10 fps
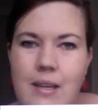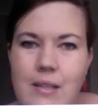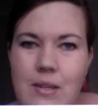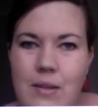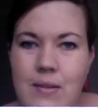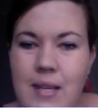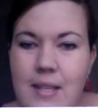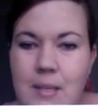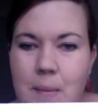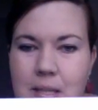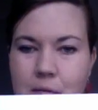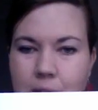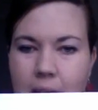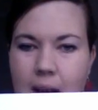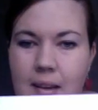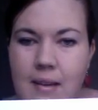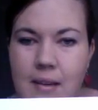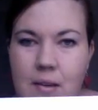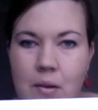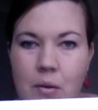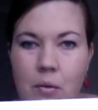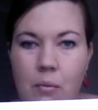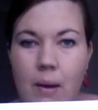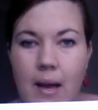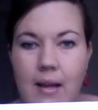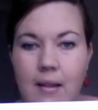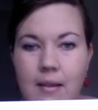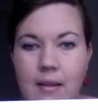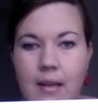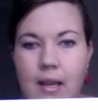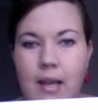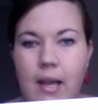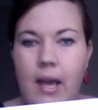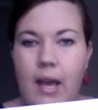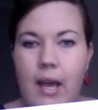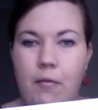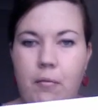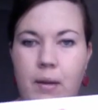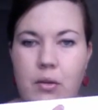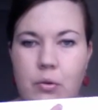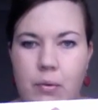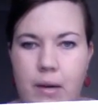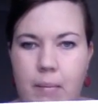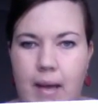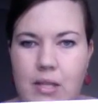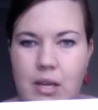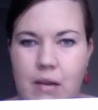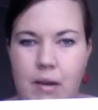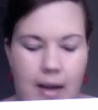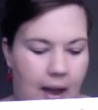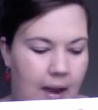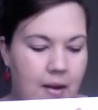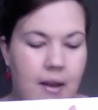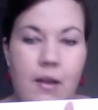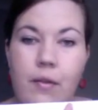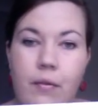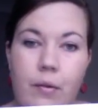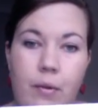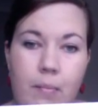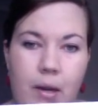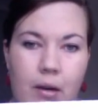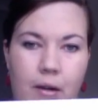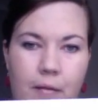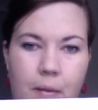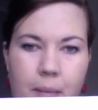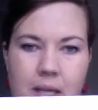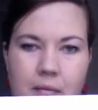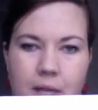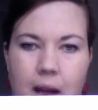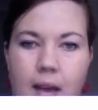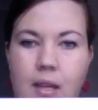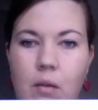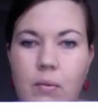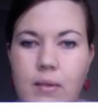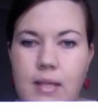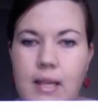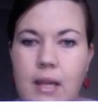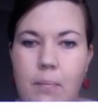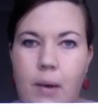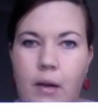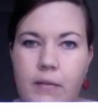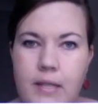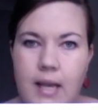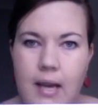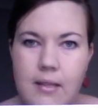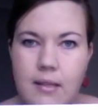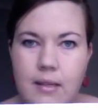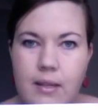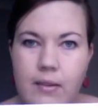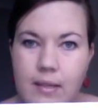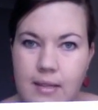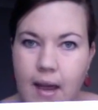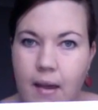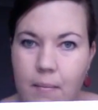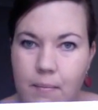Do you see this butterfly? Well, if we draw an imaginary line through the middle of the butterfly, you will see that both sides look the same.